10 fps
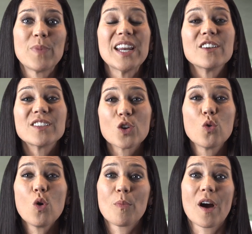But here's the
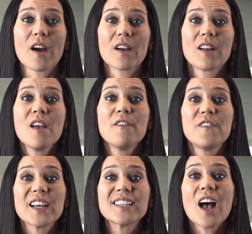cool part.
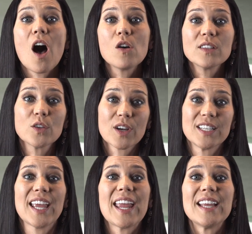Fix also
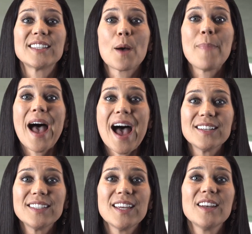contains a
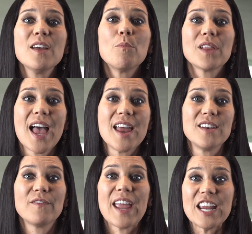patented
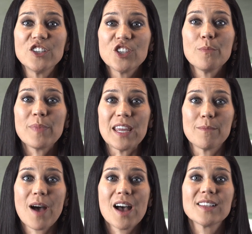blend of ancient
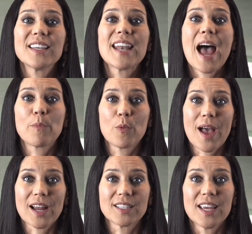peat moss and apple
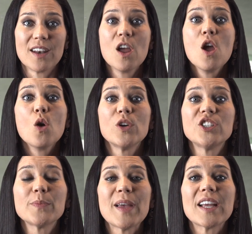pectin, which
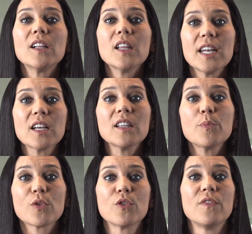has been
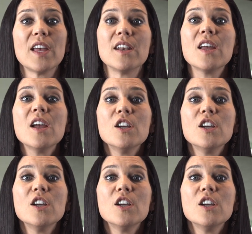clinically proven